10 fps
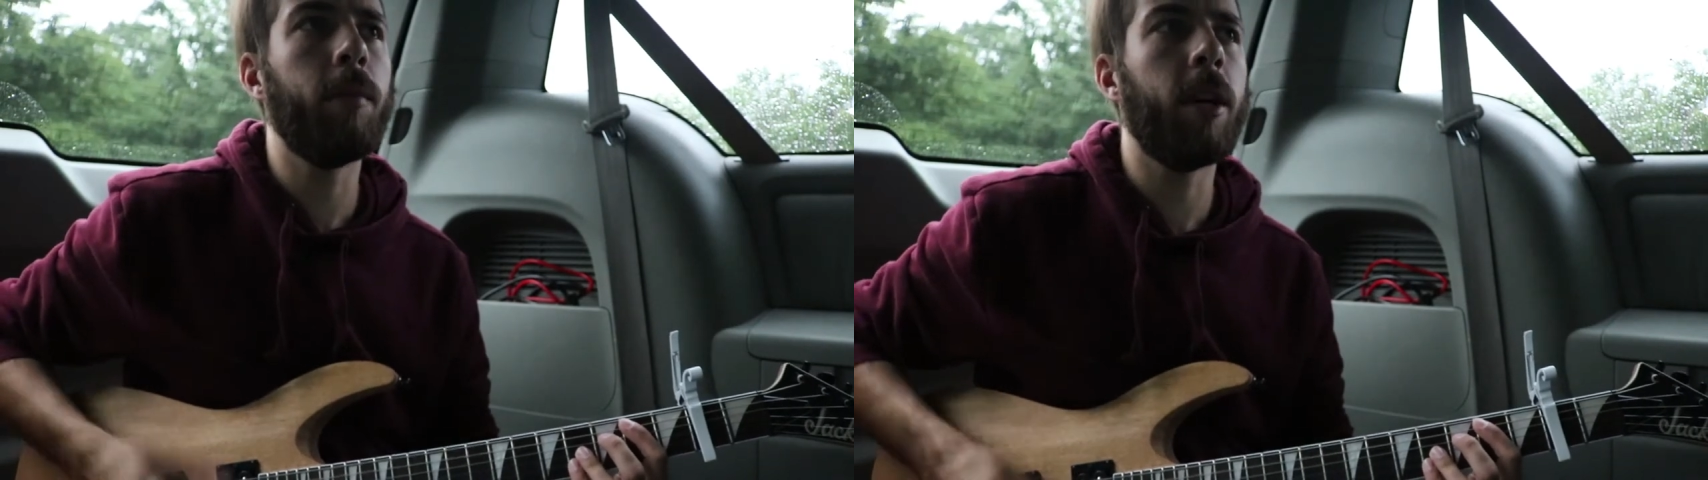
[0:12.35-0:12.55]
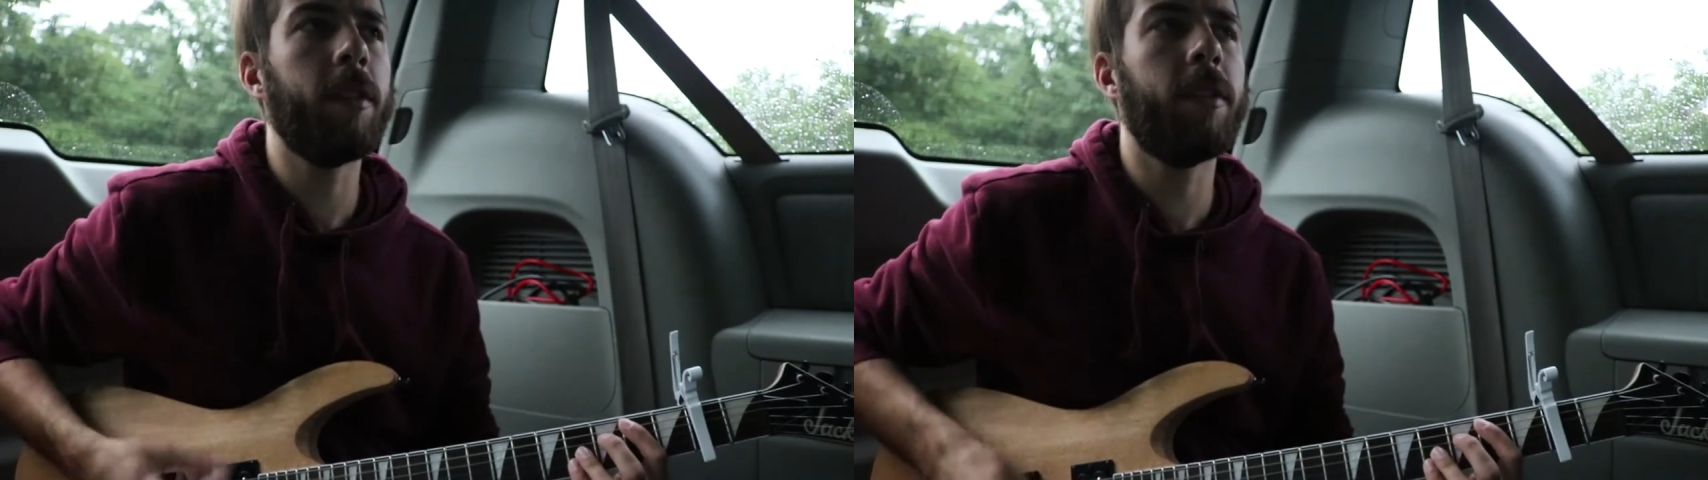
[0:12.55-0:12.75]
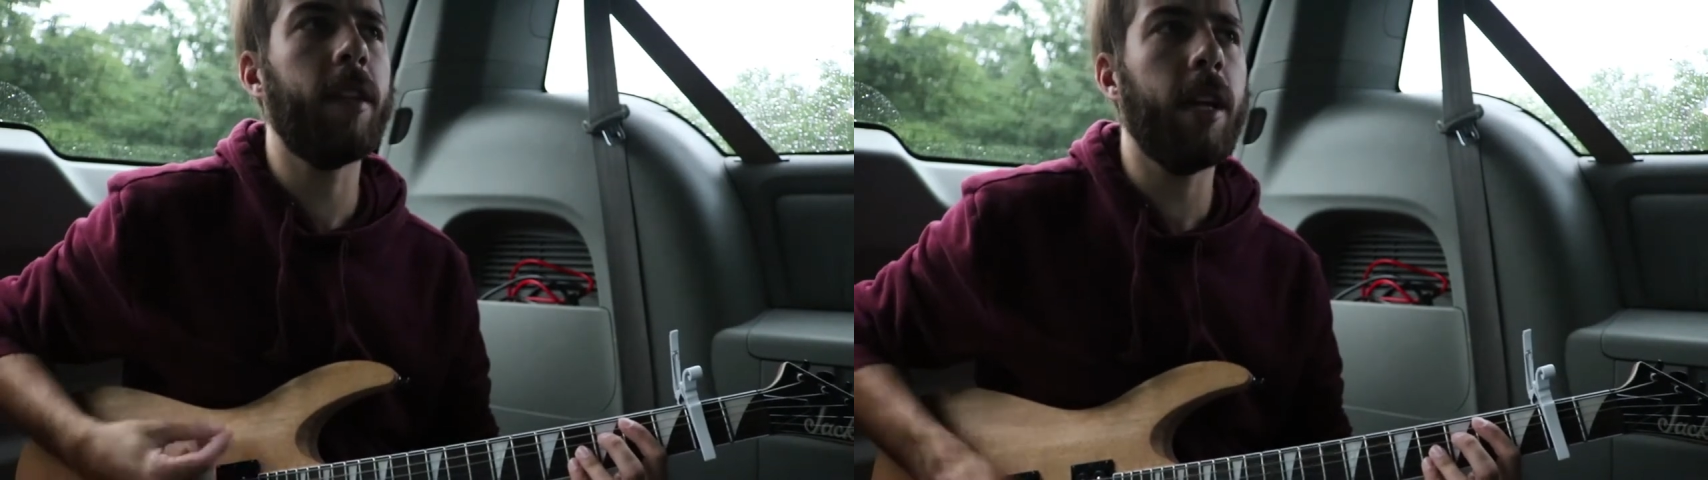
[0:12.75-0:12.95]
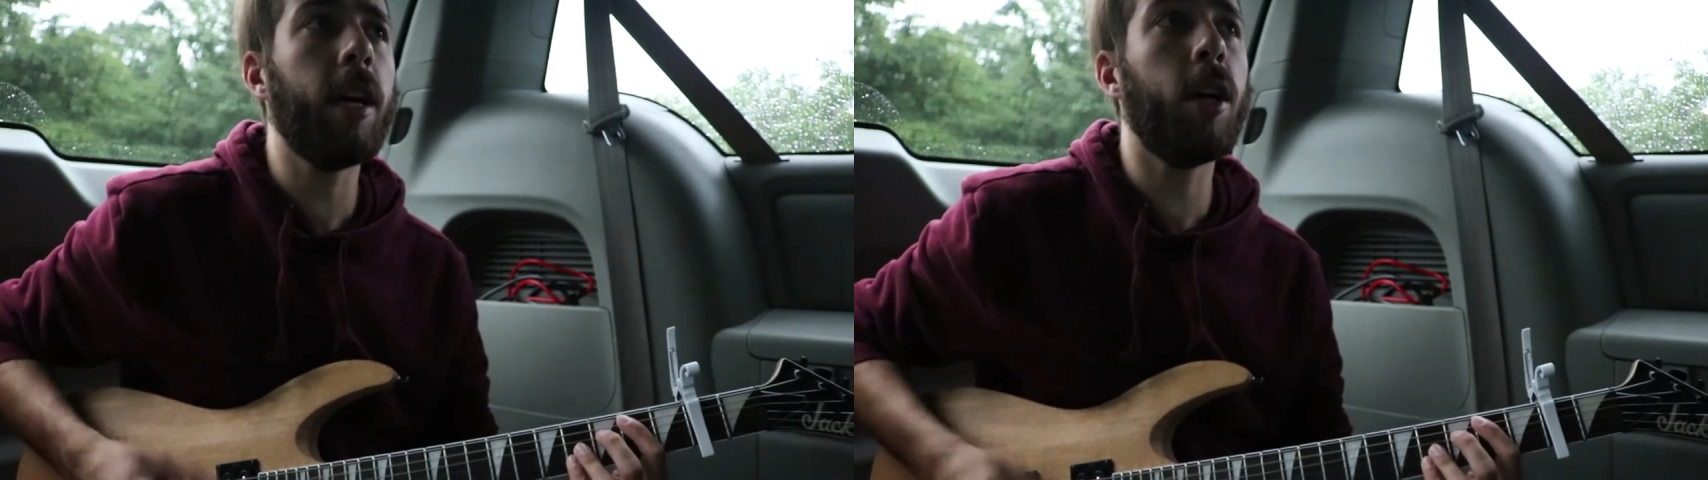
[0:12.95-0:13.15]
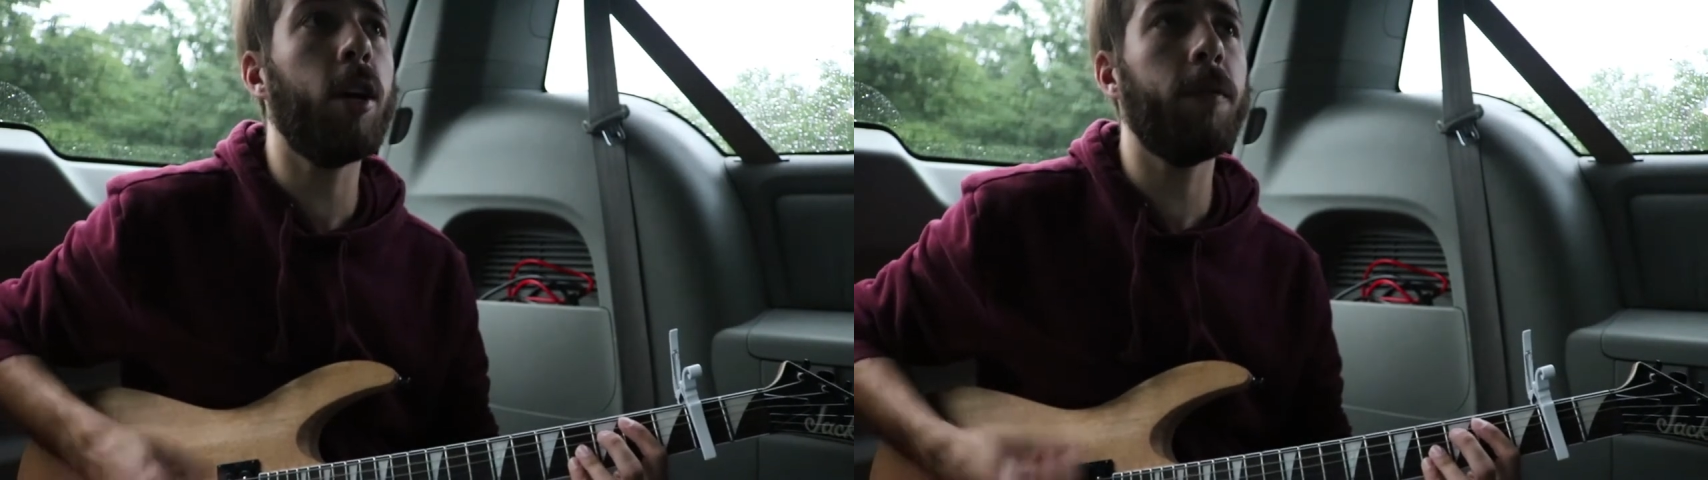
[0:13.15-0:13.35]

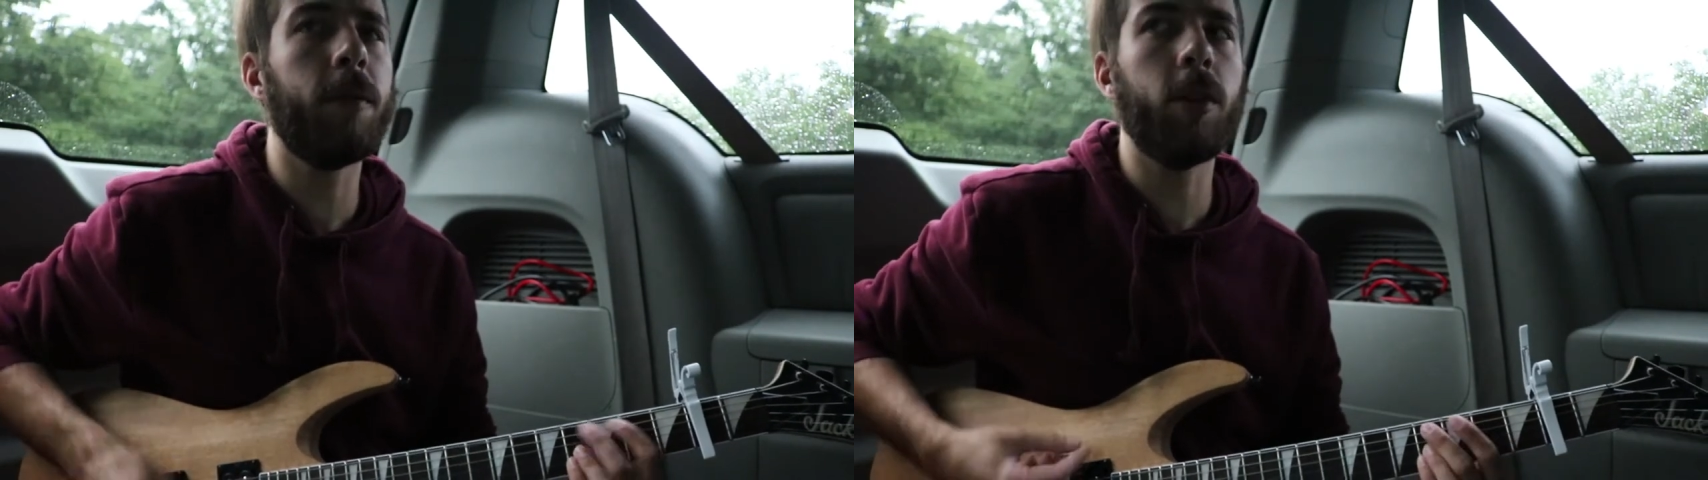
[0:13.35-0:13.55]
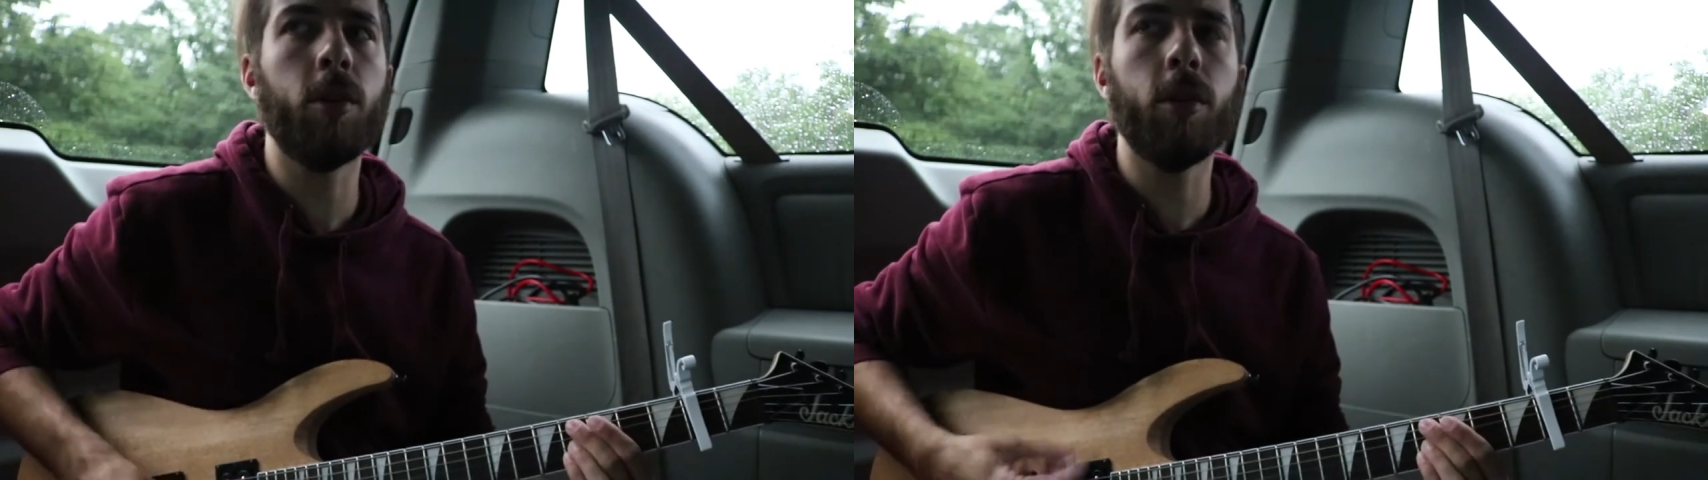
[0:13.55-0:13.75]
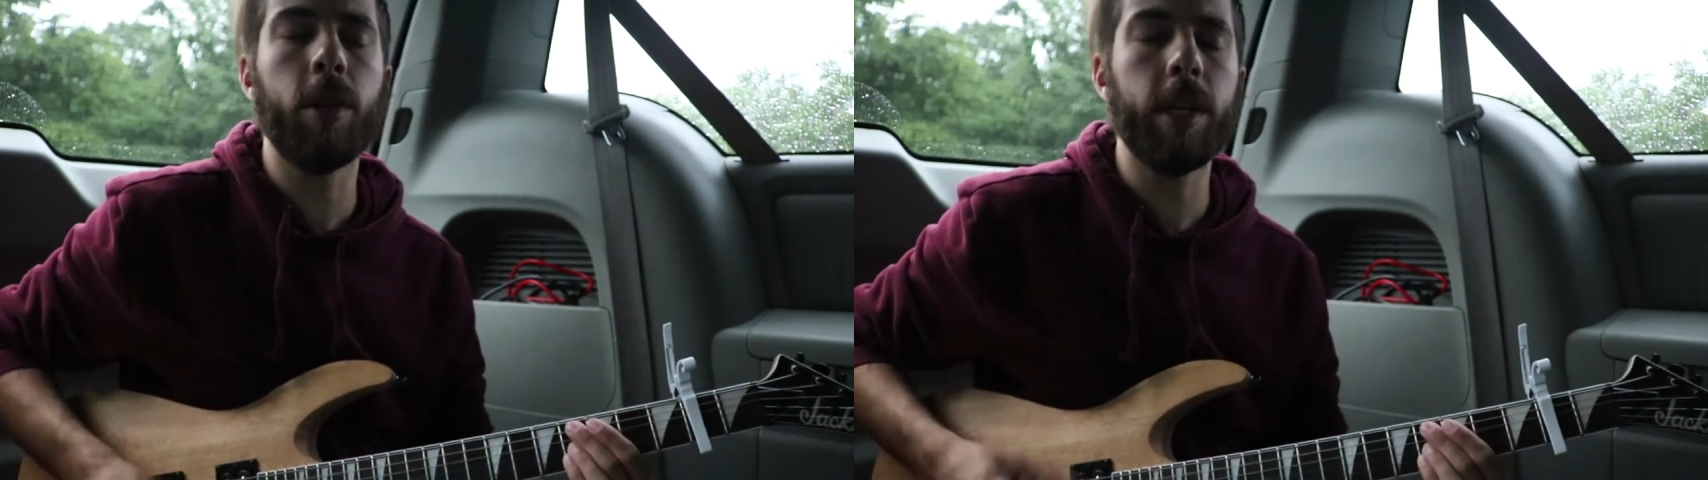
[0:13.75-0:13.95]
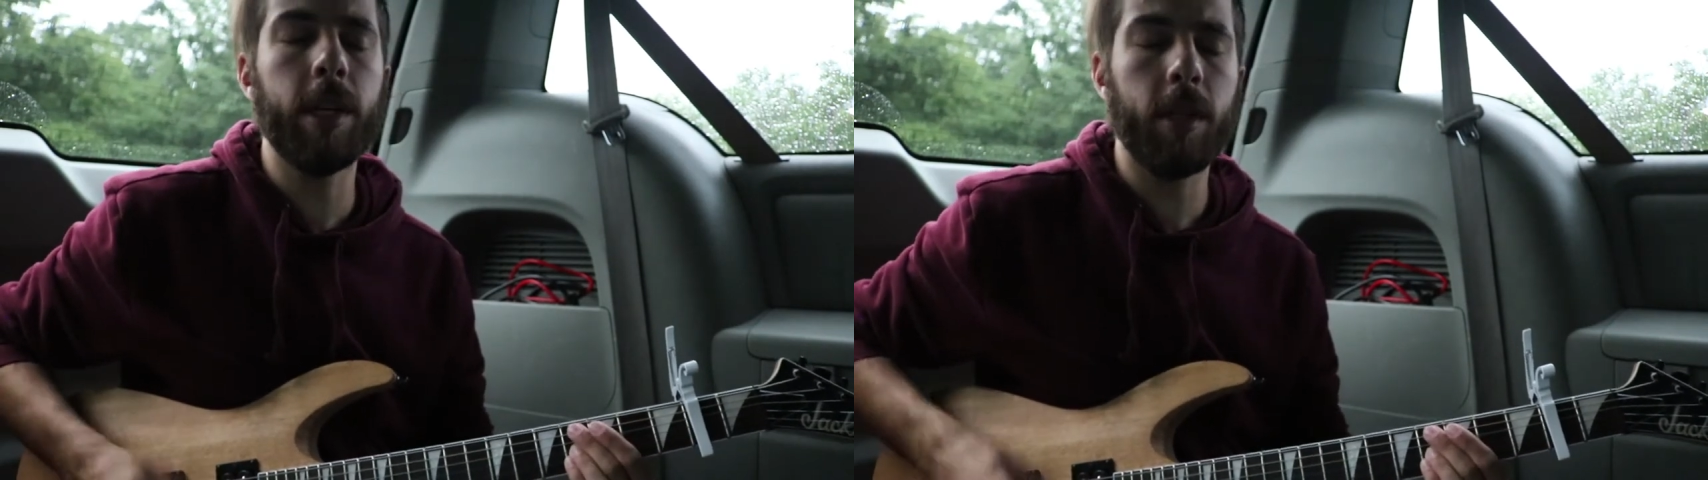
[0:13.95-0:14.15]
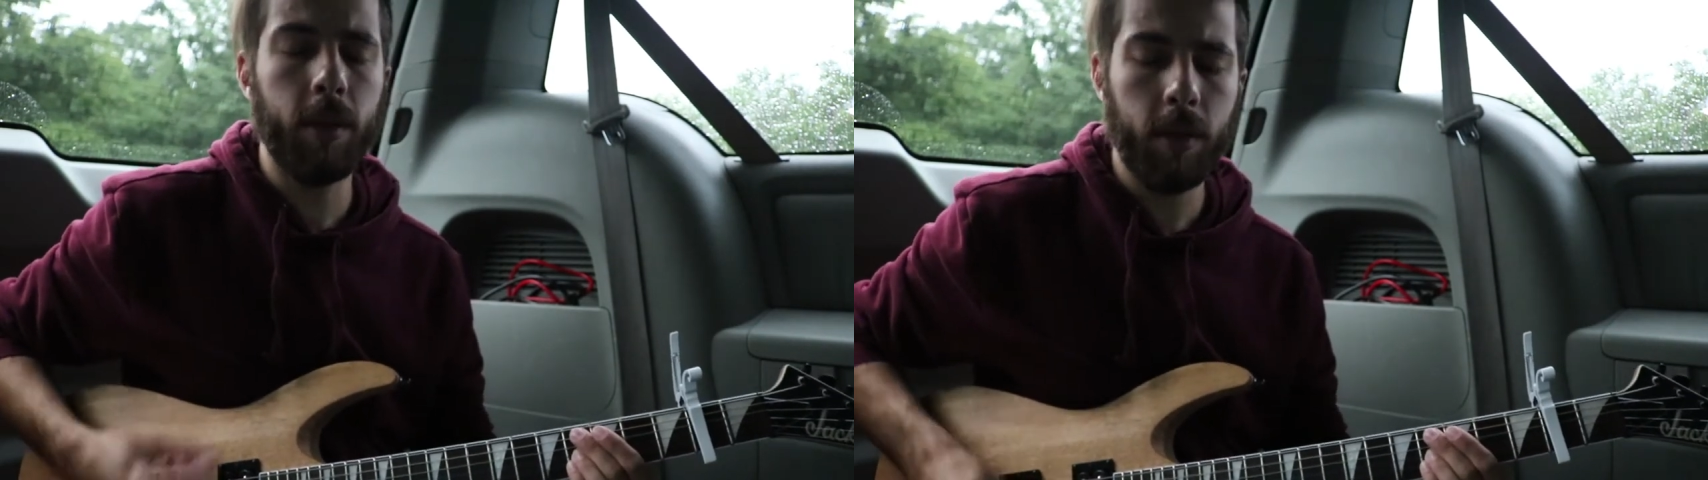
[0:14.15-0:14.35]
myself
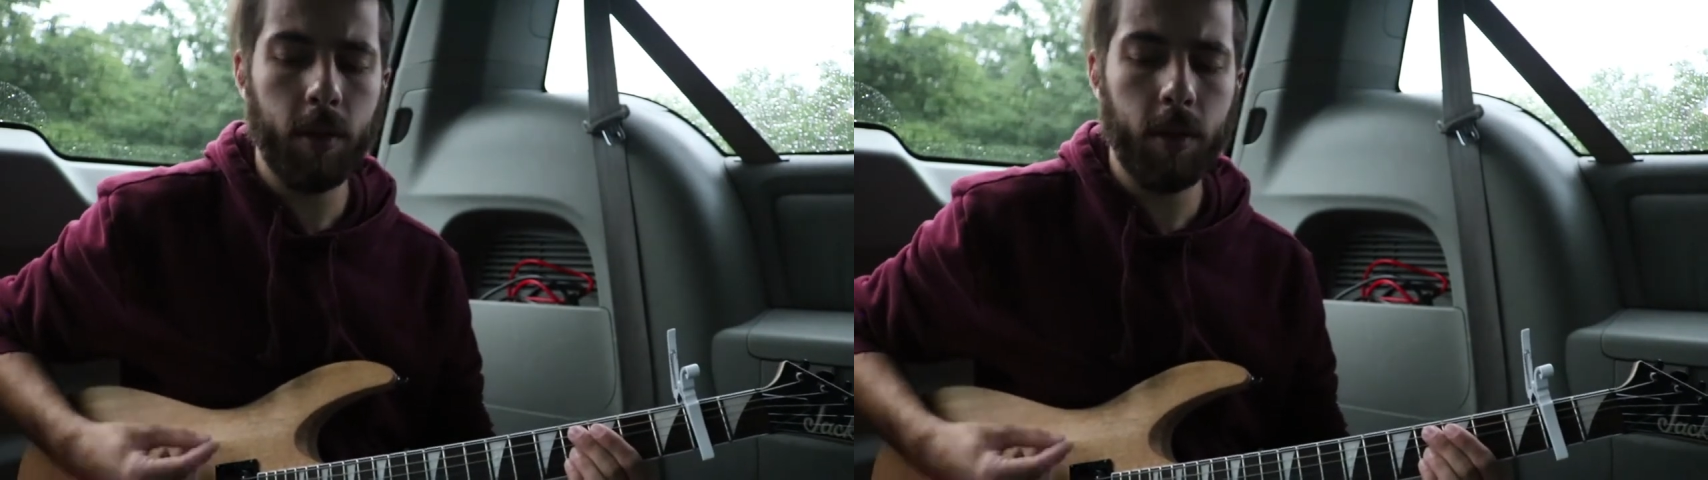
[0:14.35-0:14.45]
annoyed